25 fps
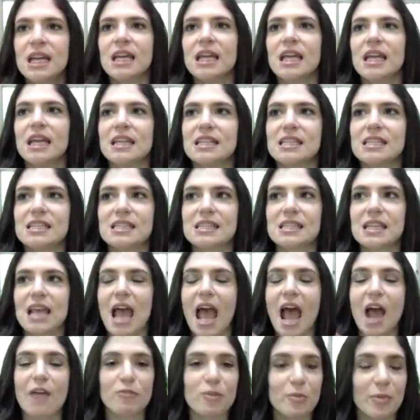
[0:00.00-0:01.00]
It's
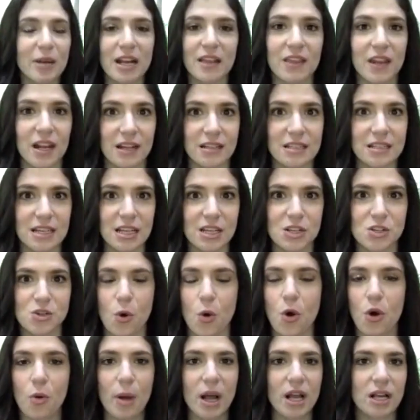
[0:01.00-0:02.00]
everybody that I teach,
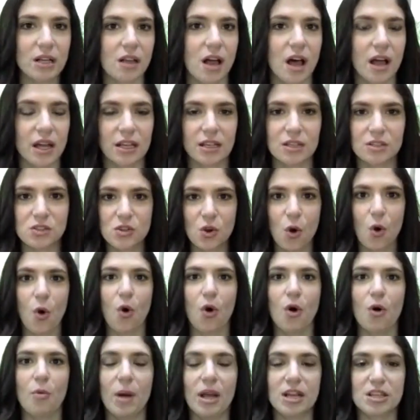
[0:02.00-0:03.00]
all my clients,
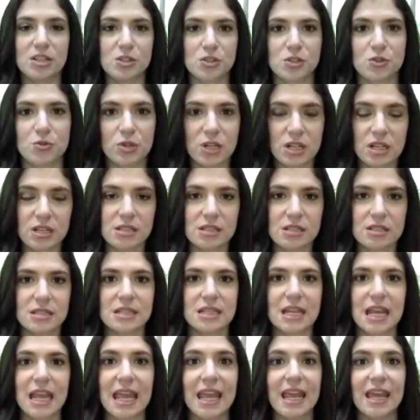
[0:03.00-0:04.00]
all my
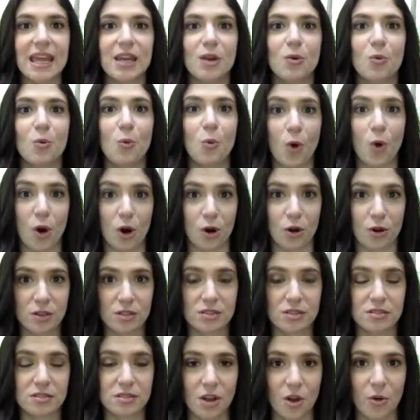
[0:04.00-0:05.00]
students, it
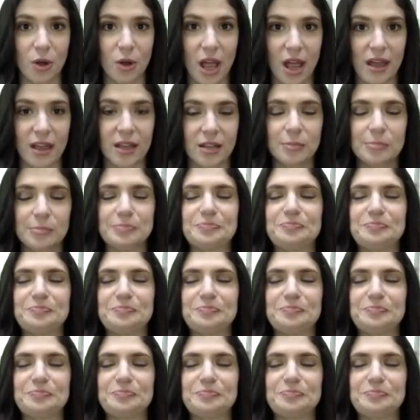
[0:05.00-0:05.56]
works, okay?